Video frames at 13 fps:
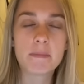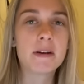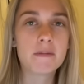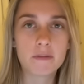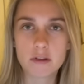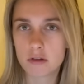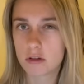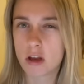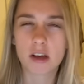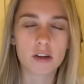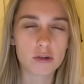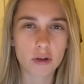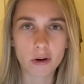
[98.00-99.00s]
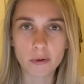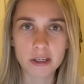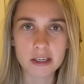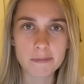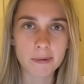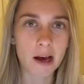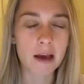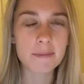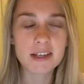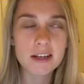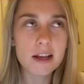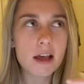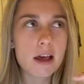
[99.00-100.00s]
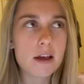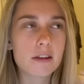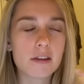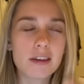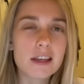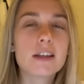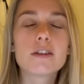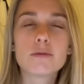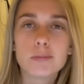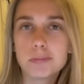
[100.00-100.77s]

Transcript: a bid in for this Turkish goalkeeper. I mean, the thing is,